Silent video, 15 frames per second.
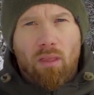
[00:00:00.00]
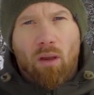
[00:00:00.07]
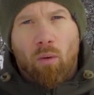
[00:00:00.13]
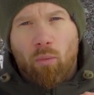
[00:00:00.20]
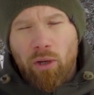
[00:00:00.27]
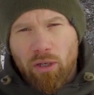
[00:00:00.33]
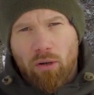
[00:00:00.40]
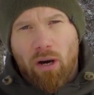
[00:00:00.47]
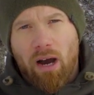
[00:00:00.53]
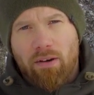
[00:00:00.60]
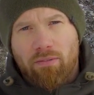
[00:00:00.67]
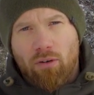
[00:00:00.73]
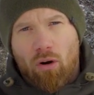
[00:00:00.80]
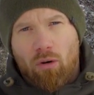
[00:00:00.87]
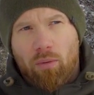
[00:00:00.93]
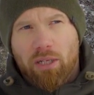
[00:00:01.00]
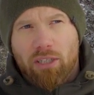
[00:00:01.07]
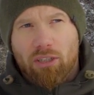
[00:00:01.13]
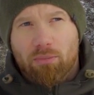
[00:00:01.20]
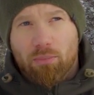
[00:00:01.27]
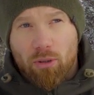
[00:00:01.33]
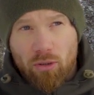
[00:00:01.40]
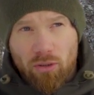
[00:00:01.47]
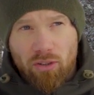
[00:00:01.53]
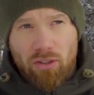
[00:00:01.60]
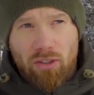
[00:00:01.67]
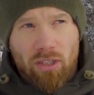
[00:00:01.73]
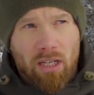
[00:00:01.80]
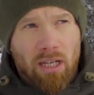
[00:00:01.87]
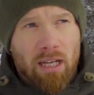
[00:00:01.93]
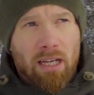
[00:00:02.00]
We don't have Norway spruce.